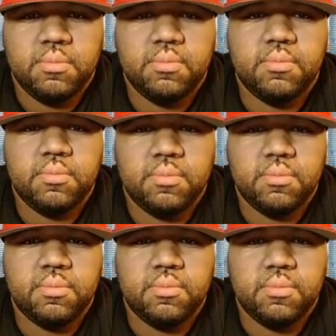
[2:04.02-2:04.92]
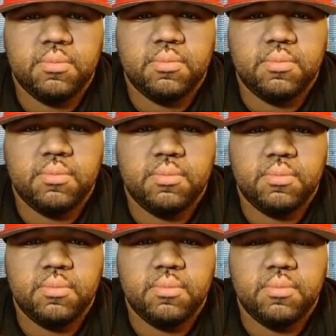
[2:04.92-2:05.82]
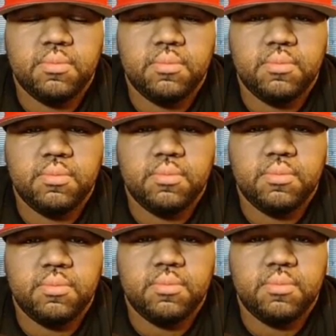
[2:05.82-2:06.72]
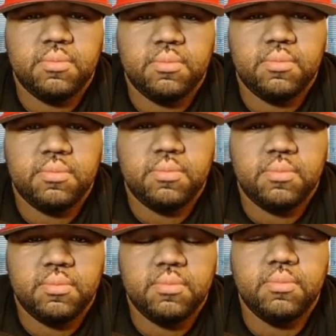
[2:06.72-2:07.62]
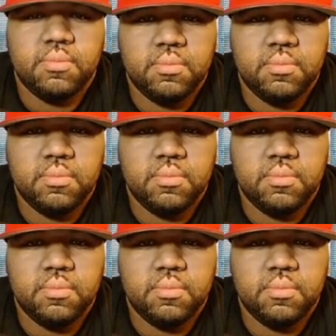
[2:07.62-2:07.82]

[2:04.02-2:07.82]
The person shown says nothing.